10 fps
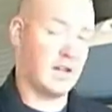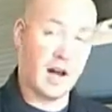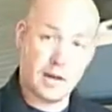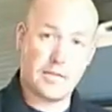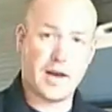
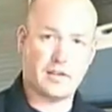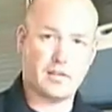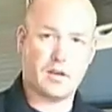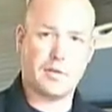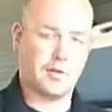not a
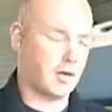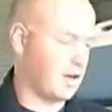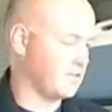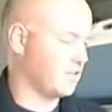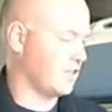pass alarm. I want
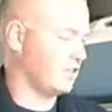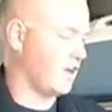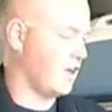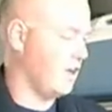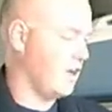to emphasize
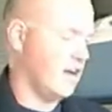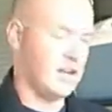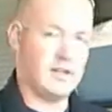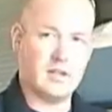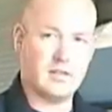that.
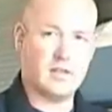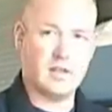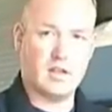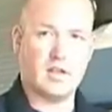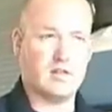It
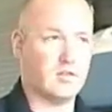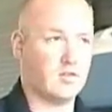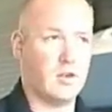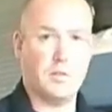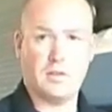doesn't
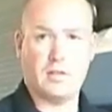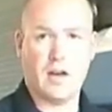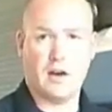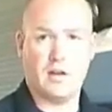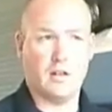scream as
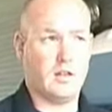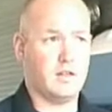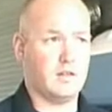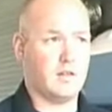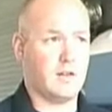loud, and
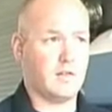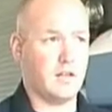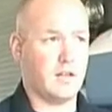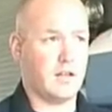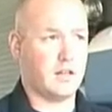it's
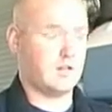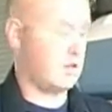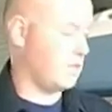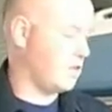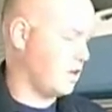definitely not the
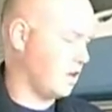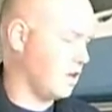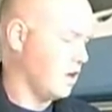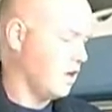same thing.